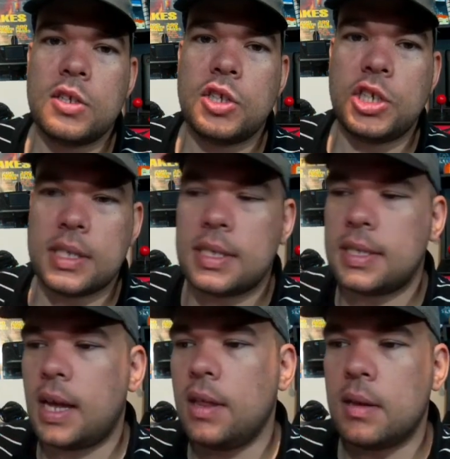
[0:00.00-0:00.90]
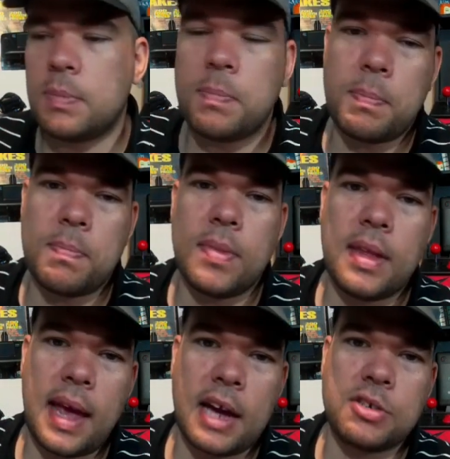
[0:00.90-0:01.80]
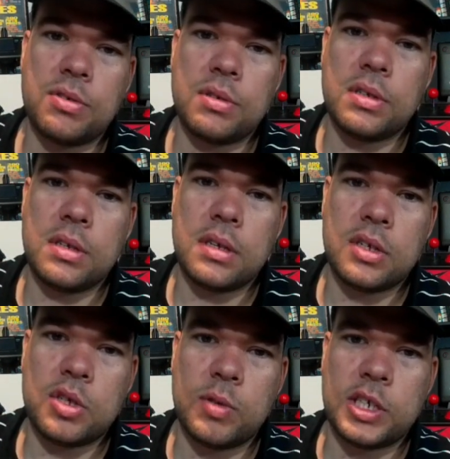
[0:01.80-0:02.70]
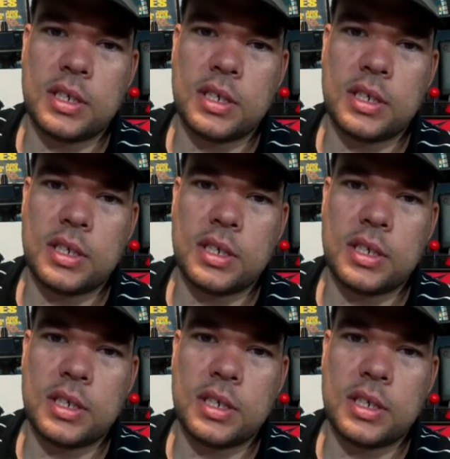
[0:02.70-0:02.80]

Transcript: just sell the the actual Switch